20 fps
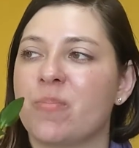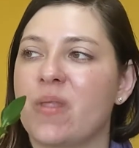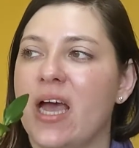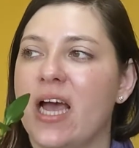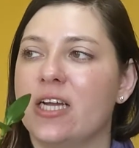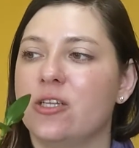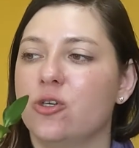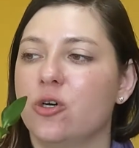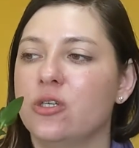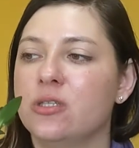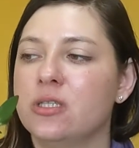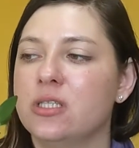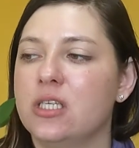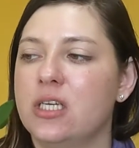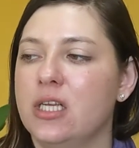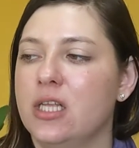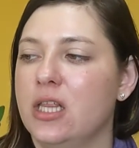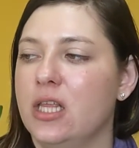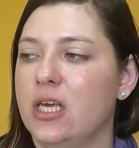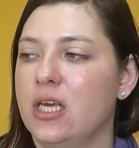I don't
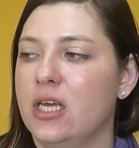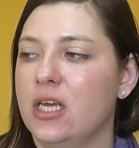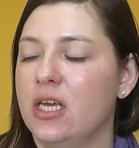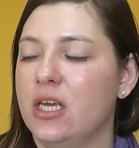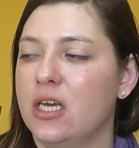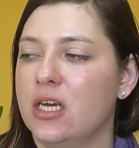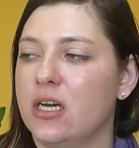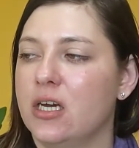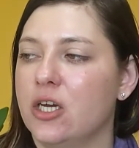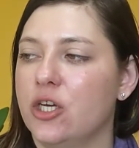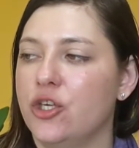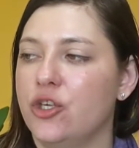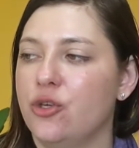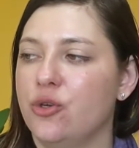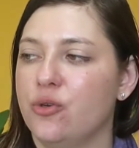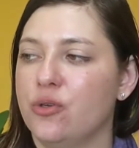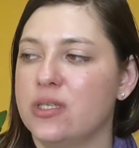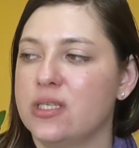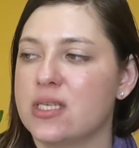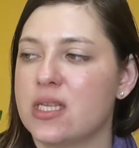really
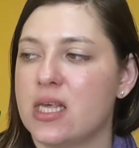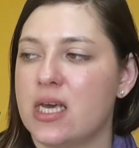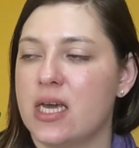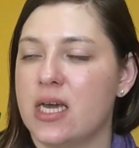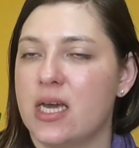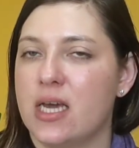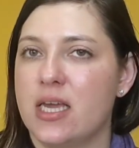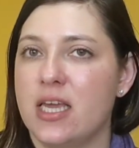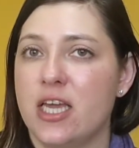use the